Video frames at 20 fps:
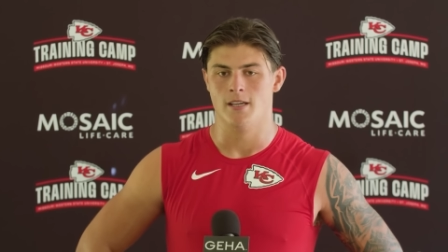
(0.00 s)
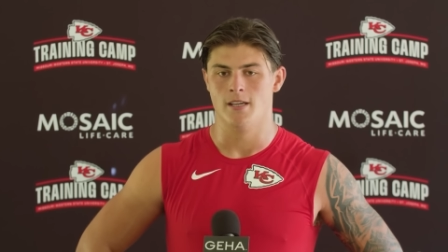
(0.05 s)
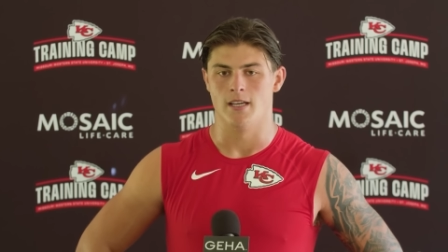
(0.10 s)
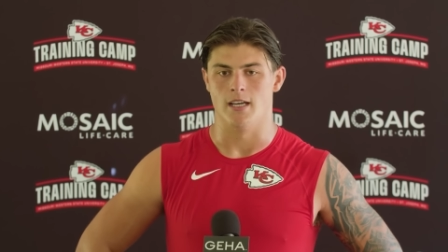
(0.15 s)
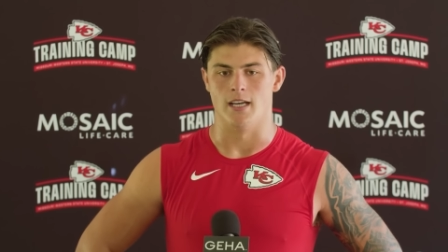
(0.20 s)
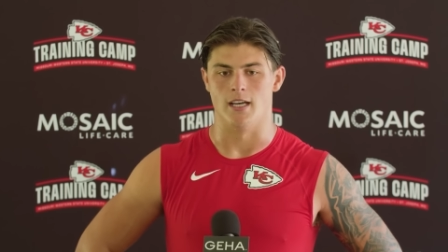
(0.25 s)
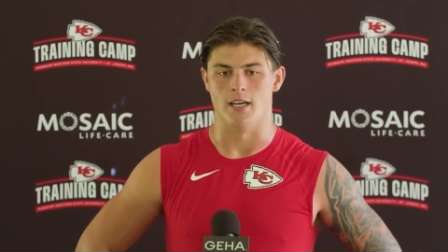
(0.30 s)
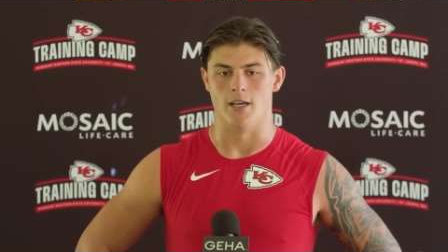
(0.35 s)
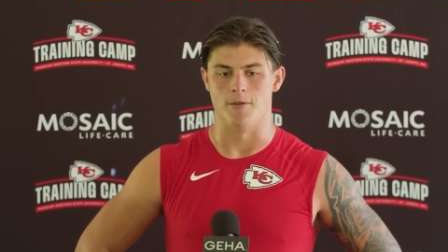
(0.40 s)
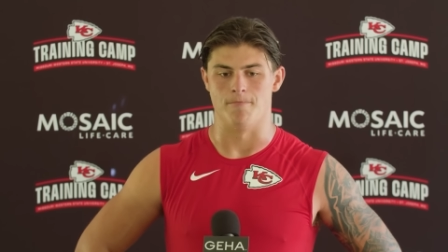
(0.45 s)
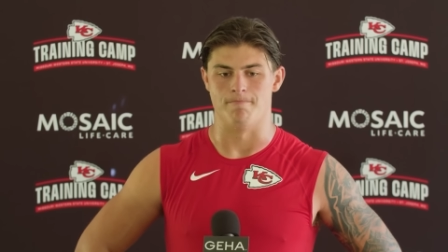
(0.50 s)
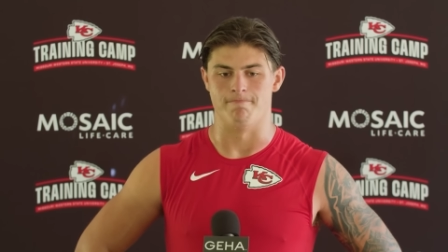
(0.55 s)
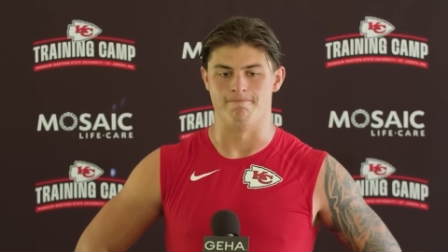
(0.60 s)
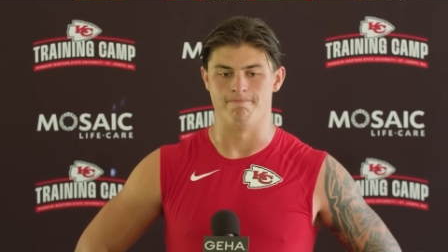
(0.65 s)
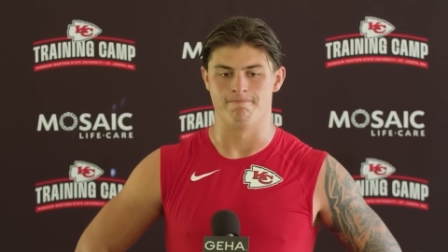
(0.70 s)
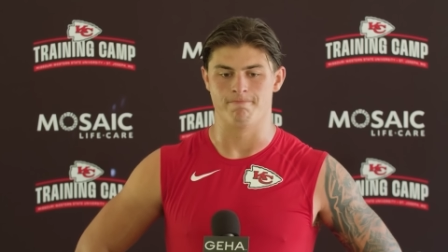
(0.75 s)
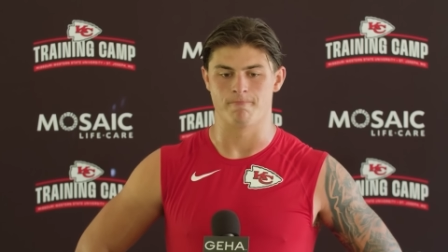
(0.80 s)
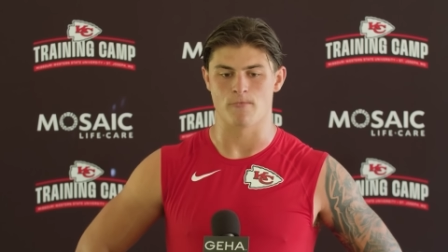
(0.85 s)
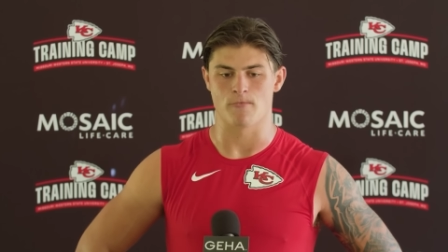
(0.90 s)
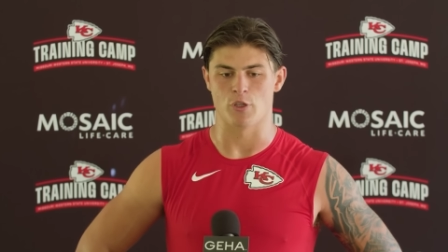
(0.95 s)
Um,
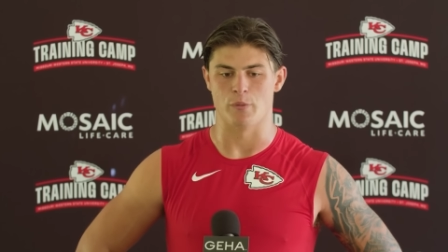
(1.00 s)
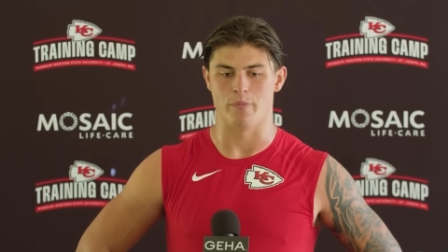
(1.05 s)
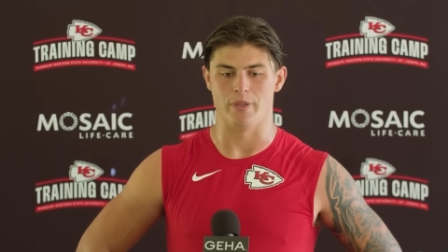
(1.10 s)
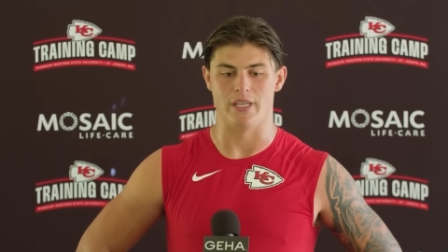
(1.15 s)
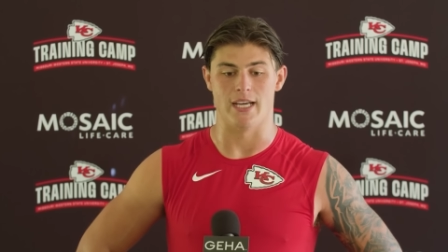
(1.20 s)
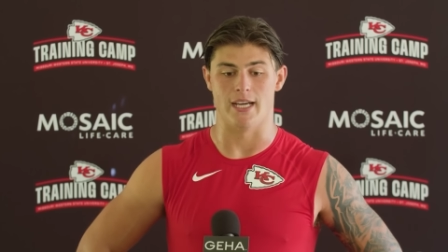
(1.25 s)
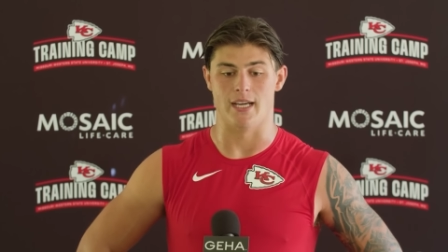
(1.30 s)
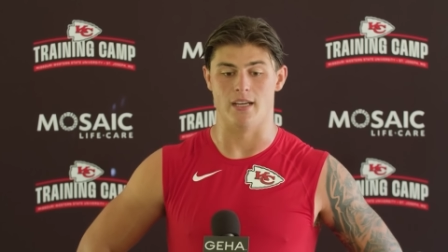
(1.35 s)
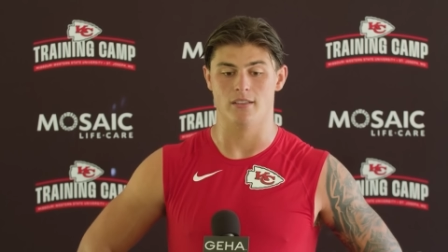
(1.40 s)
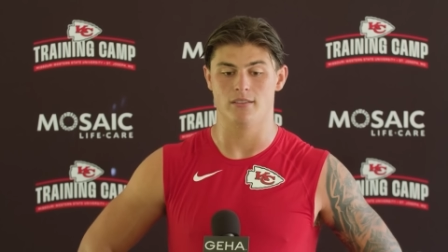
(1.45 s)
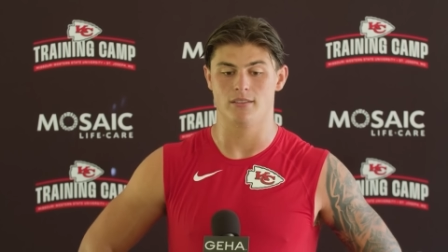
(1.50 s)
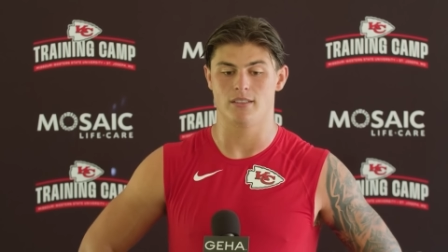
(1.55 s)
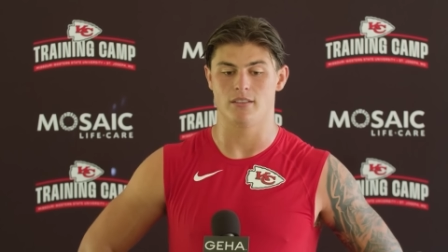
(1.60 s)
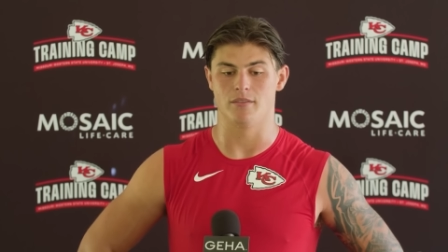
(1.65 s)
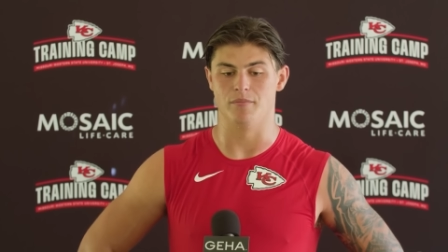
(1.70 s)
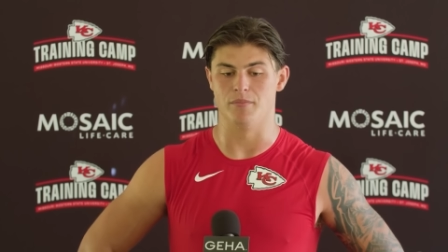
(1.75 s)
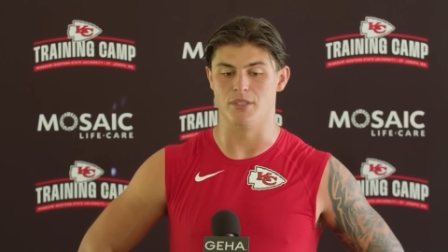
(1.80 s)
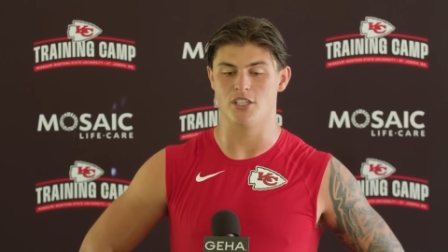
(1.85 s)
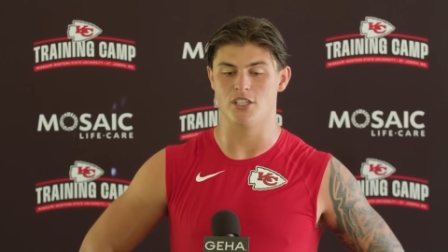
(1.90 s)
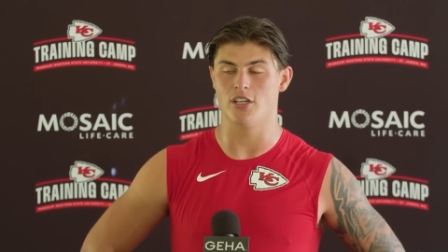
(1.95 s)
but yeah,
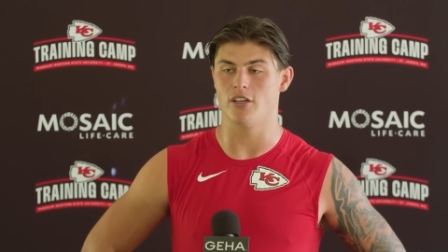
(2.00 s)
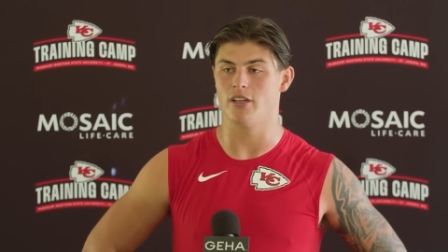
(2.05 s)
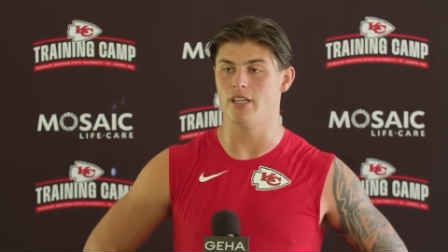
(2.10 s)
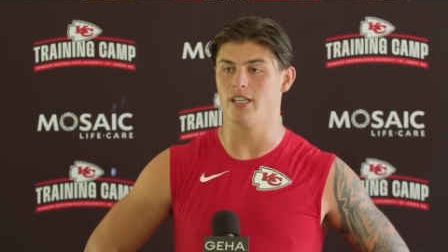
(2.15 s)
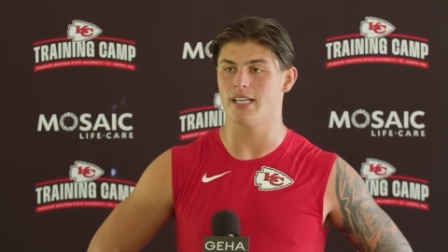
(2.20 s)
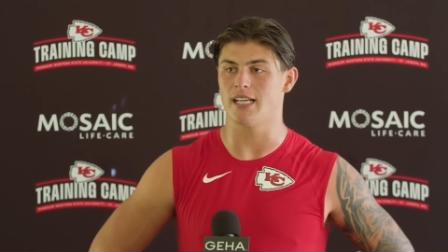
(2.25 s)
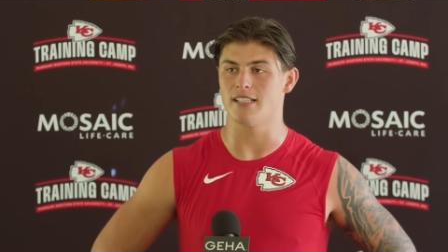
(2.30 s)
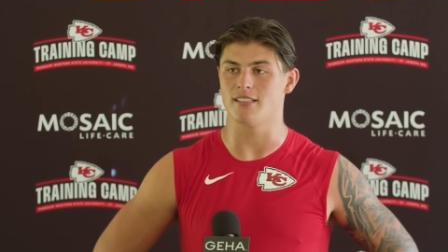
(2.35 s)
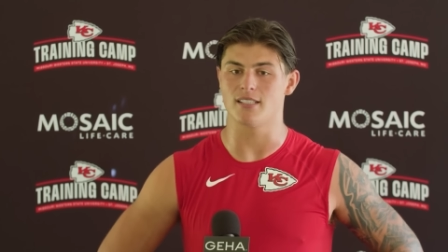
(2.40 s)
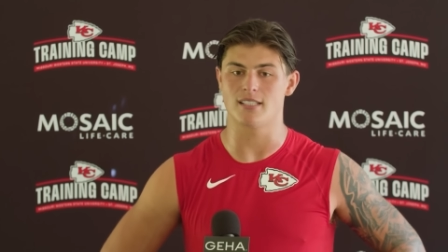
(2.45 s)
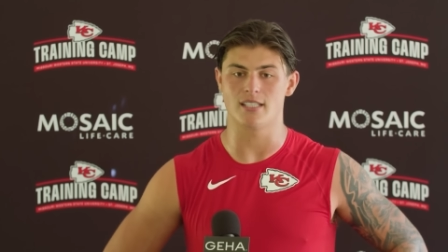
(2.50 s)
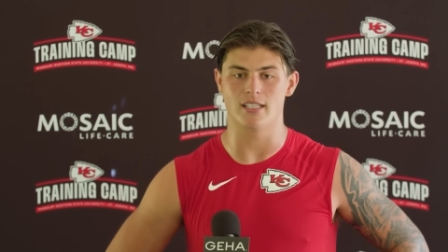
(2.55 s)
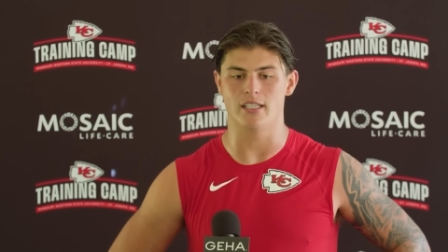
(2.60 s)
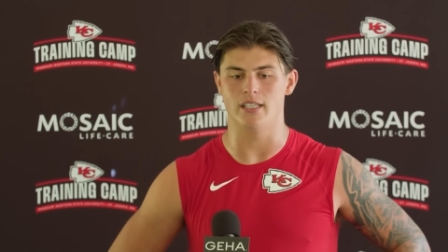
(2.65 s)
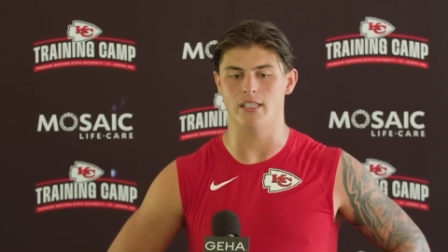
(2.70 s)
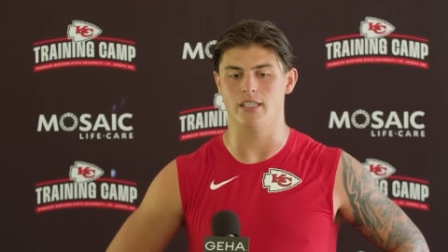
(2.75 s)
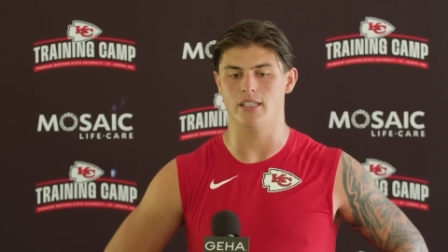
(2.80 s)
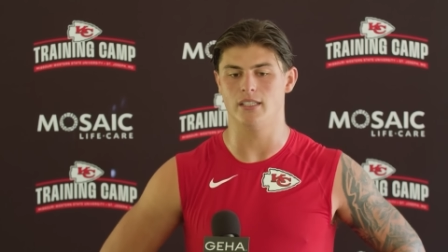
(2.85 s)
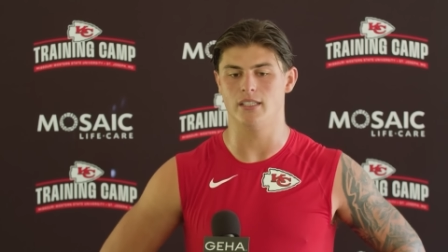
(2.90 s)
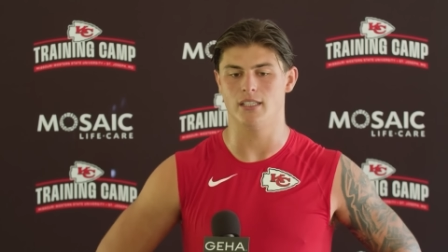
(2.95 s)
Missouri, Kansas
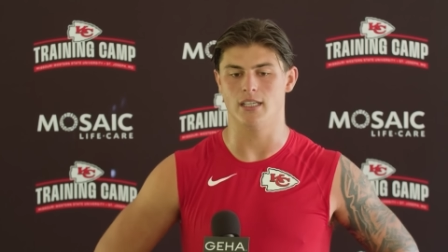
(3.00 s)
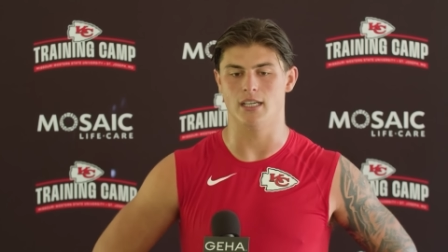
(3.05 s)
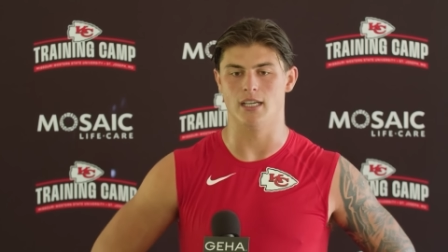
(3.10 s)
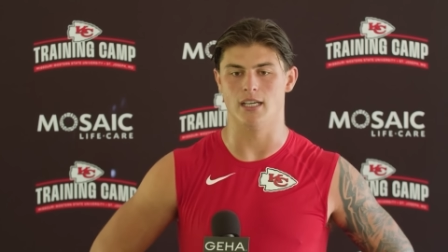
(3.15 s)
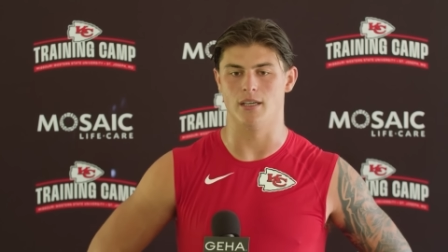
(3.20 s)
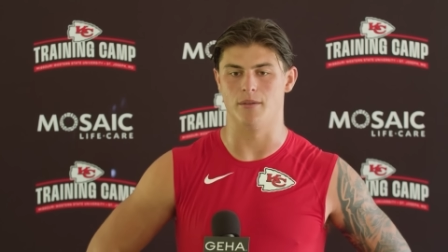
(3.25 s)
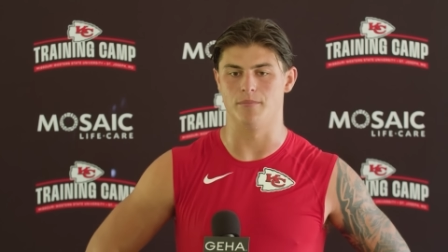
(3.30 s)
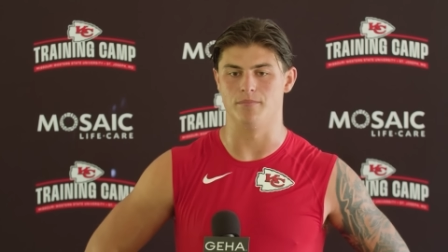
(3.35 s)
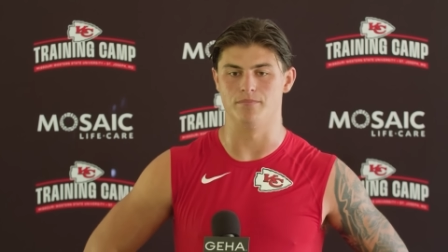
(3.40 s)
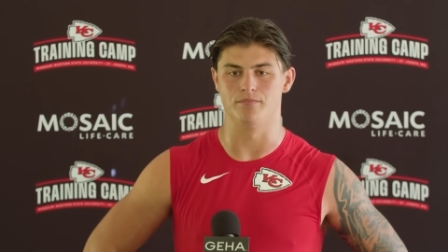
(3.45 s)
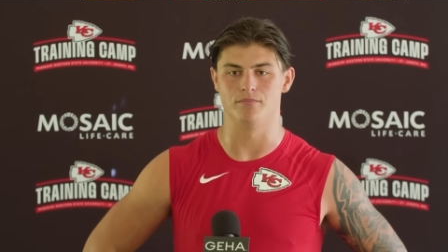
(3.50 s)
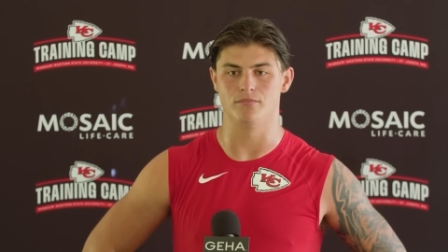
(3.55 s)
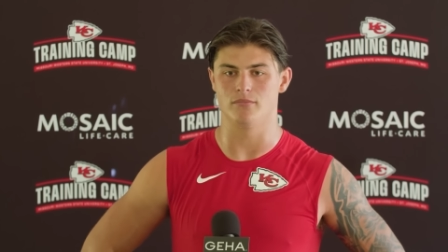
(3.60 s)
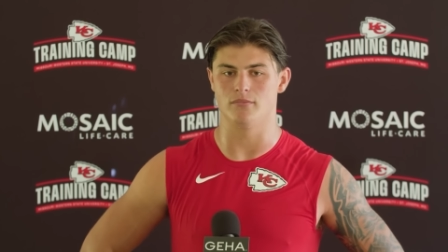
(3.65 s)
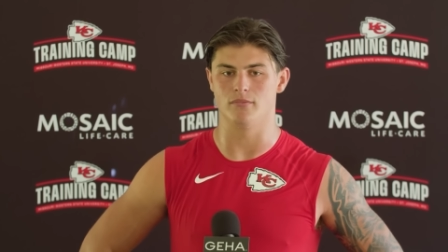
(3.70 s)
City, um,